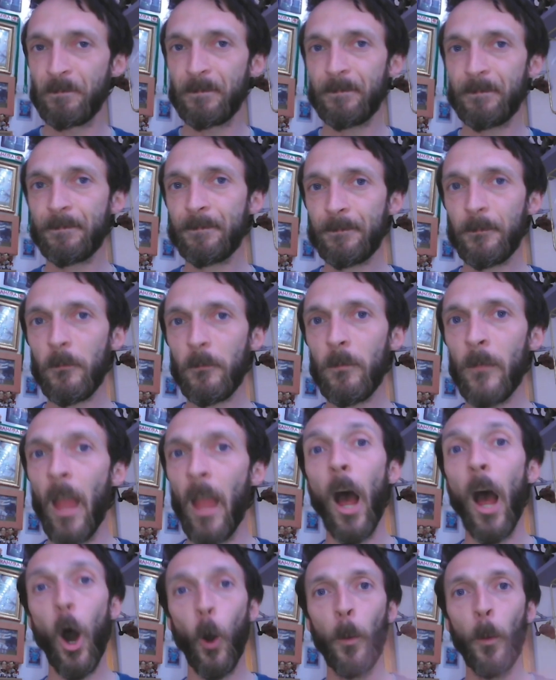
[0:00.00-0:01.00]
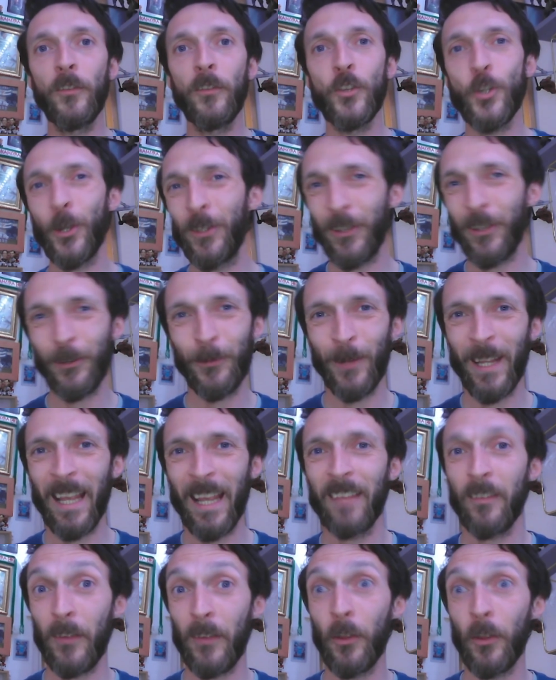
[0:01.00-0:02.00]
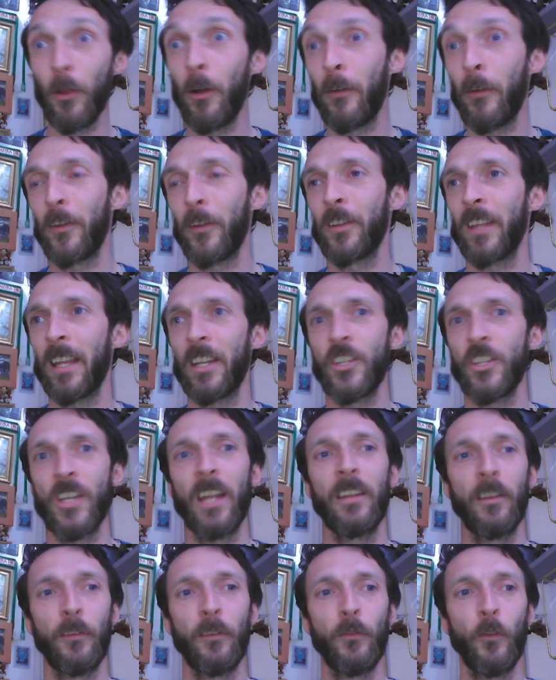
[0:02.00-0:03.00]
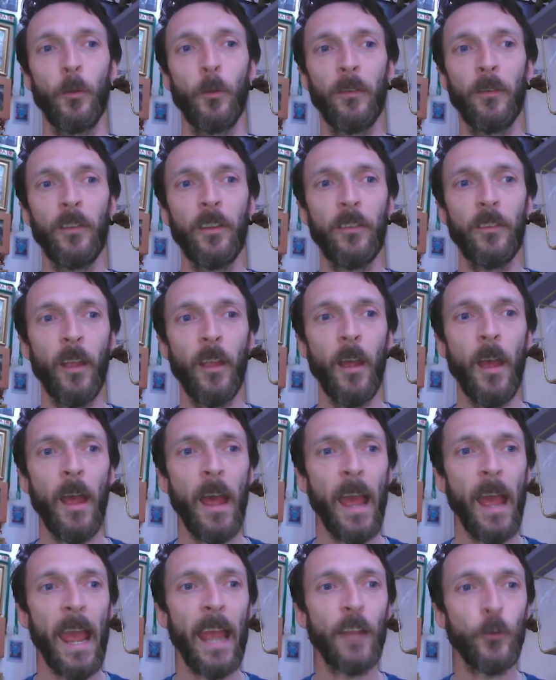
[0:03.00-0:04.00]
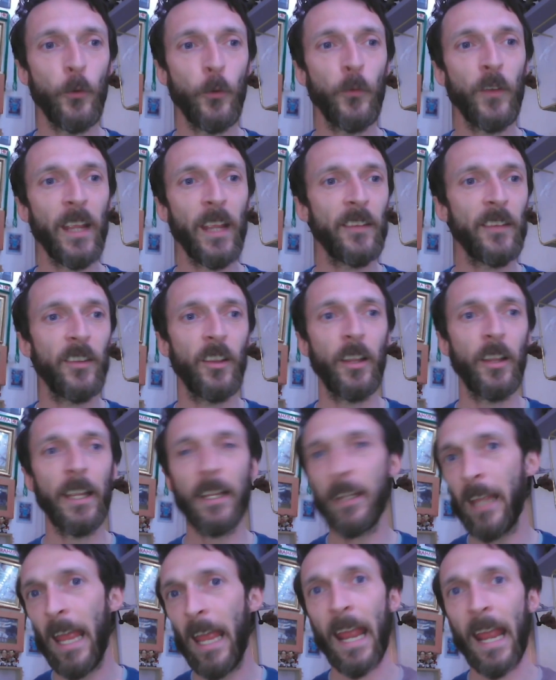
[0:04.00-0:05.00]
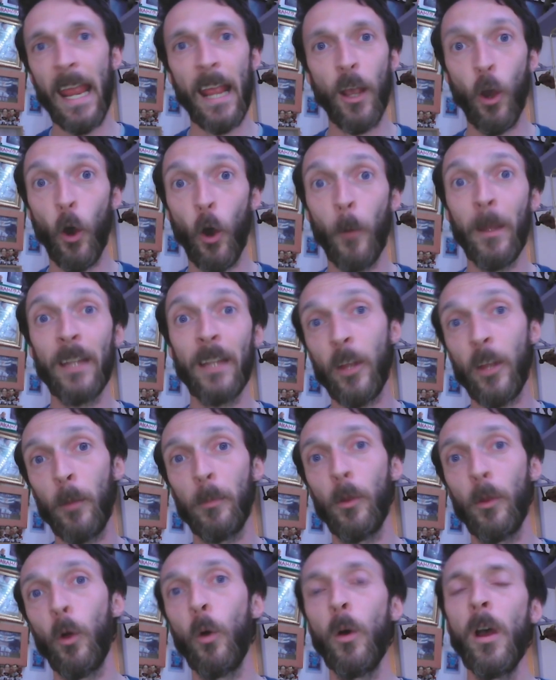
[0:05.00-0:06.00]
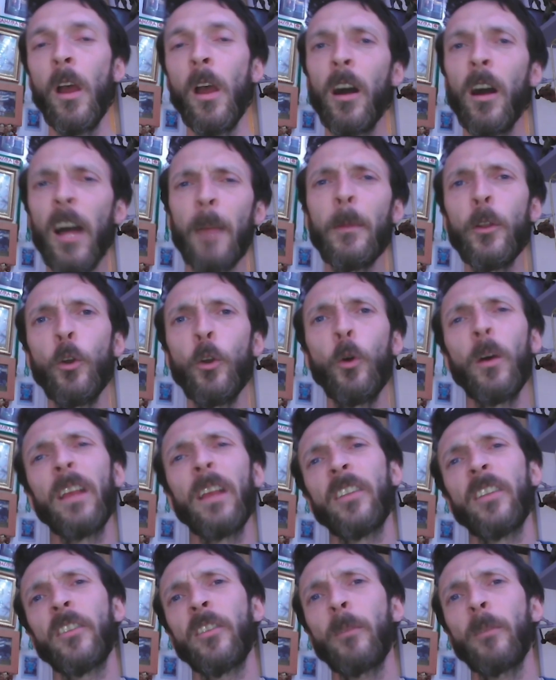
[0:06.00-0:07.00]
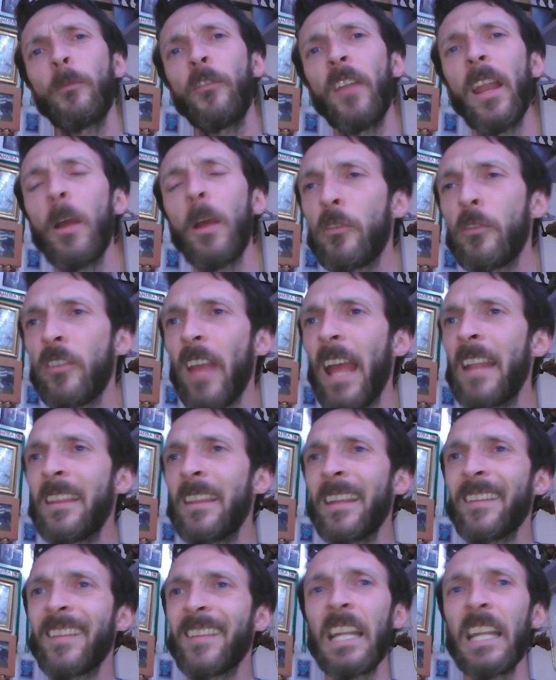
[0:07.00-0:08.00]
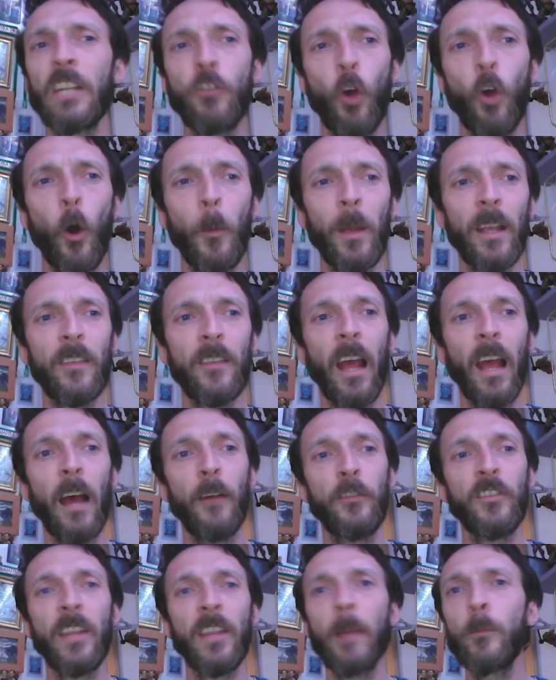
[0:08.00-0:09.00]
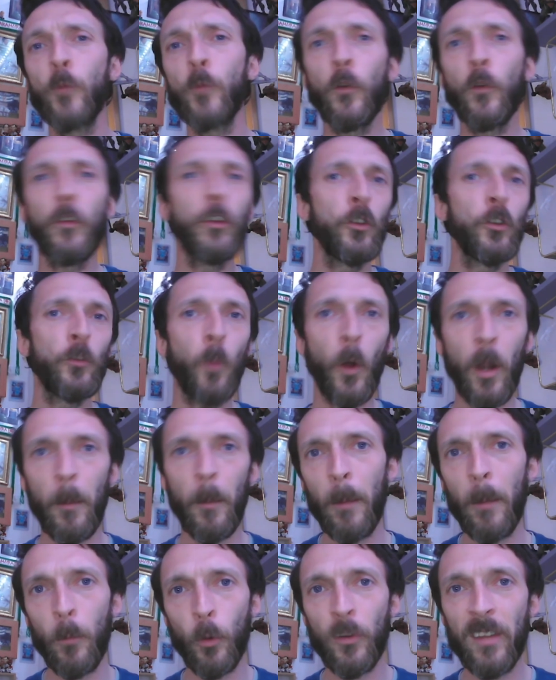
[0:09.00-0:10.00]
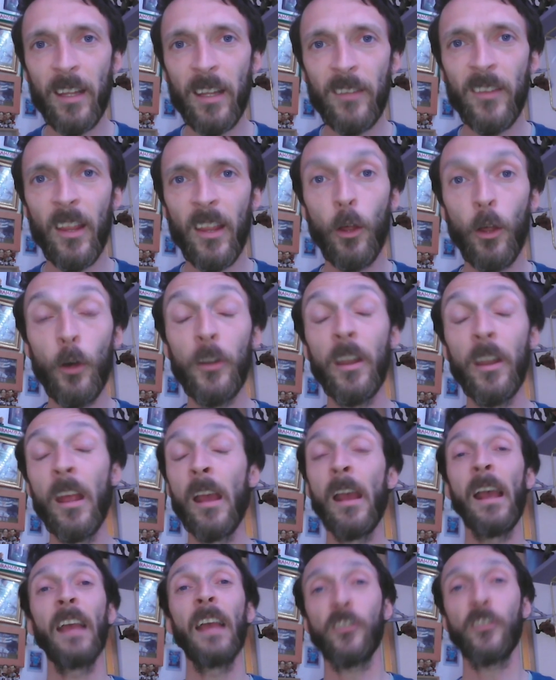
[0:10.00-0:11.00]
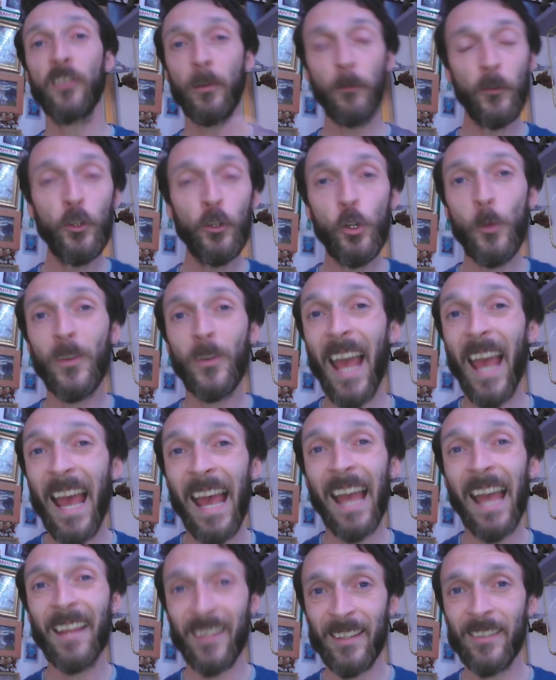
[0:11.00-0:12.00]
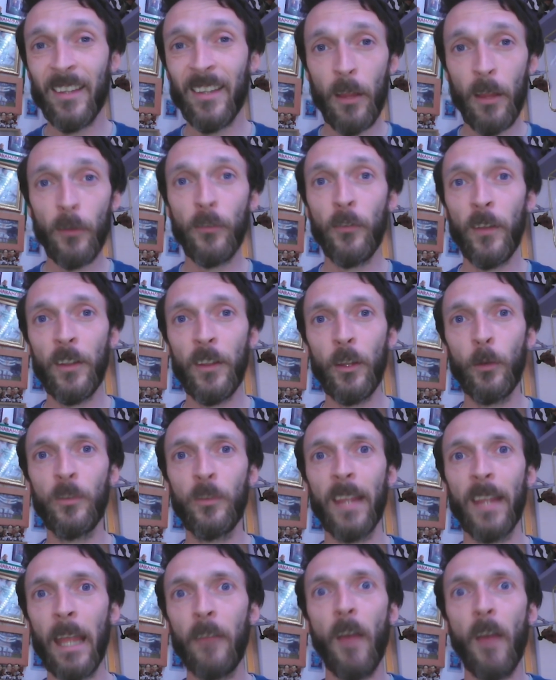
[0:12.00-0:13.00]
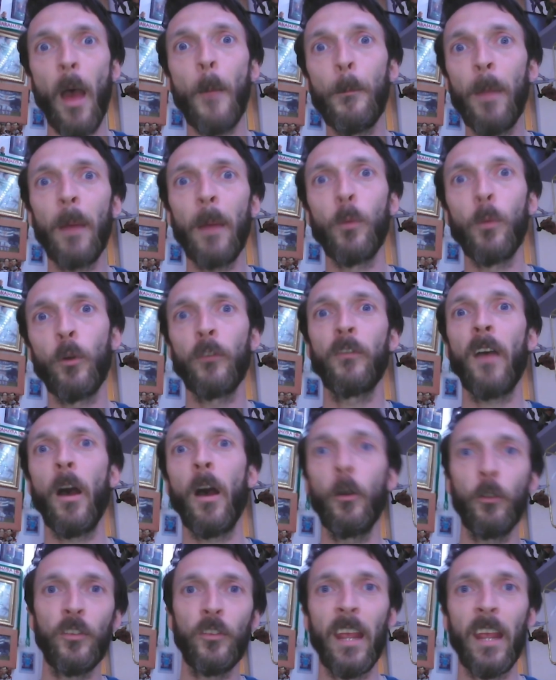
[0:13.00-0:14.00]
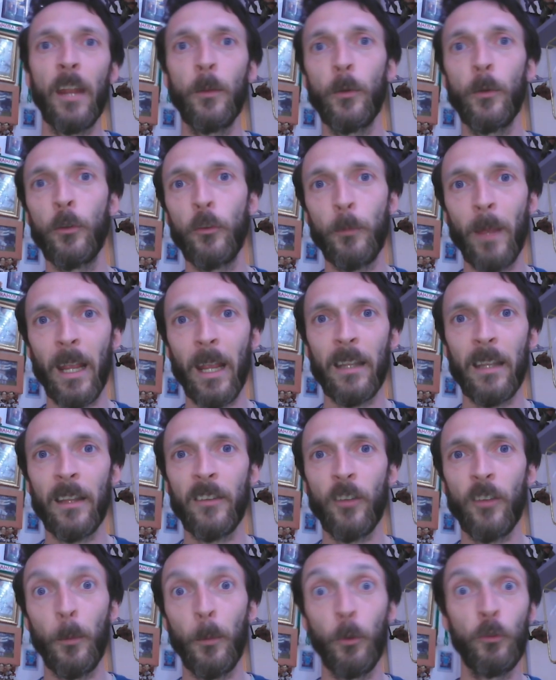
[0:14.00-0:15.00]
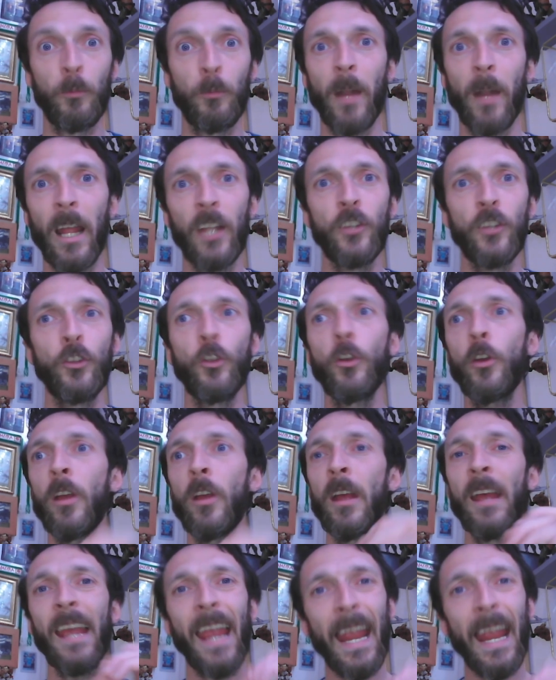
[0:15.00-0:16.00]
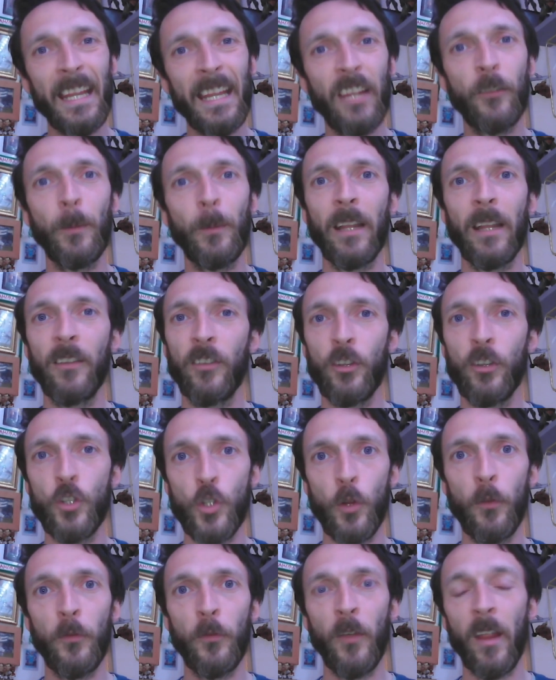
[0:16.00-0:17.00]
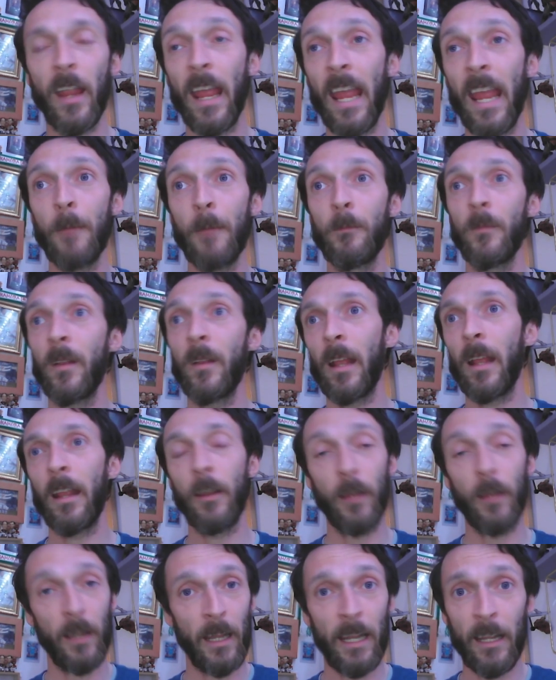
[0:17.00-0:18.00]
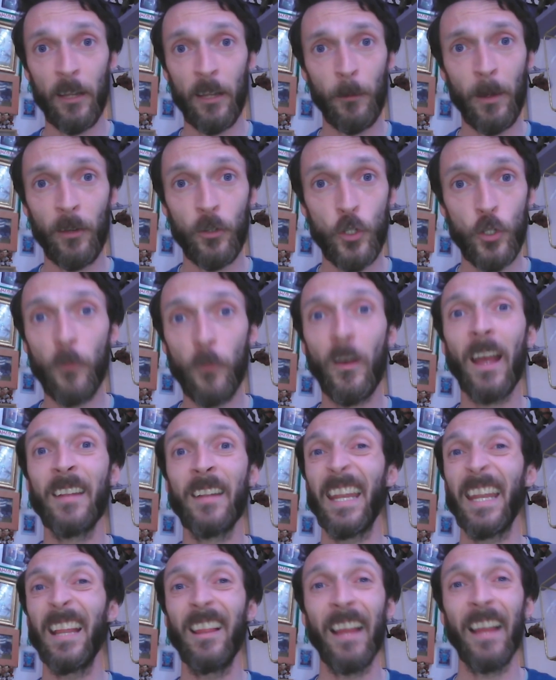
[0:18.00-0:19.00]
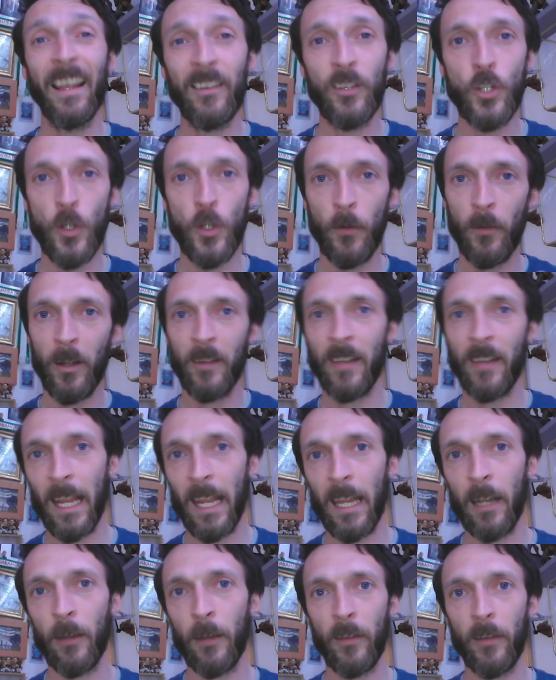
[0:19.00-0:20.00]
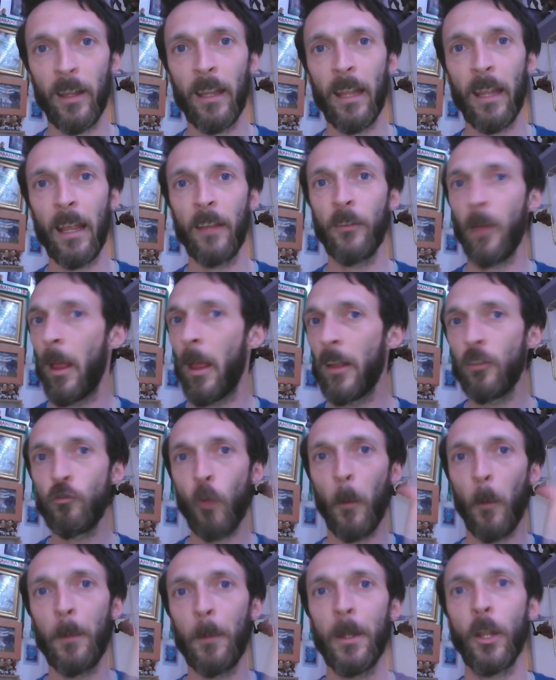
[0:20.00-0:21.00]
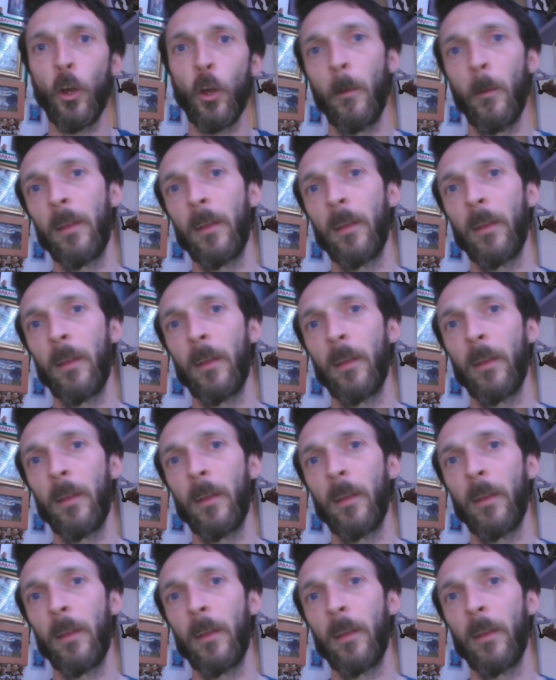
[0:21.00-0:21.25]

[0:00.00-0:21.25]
I hope you've enjoyed this one, guys. I've had a lot of fun kind of chatting this through with you. Don't forget to like, comment down below. Let me know, is there something else in this kind of topic that I've skimmed over you'd want a bit more detail on? Is there something you would add into this video to give it a bit more value to anyone who's picking this up, who's brand new? Any experiences you've any experiences you've had, any lessons you've learned, that kind of thing, guys. Drop them in the comment